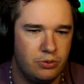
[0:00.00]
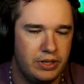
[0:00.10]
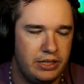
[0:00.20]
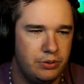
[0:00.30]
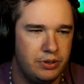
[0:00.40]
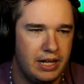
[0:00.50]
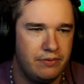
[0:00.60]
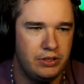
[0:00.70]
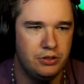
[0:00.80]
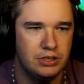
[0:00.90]
way you would have
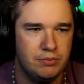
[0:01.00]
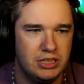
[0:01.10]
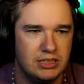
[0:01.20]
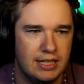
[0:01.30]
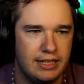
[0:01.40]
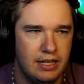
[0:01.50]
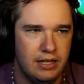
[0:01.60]
to use him is like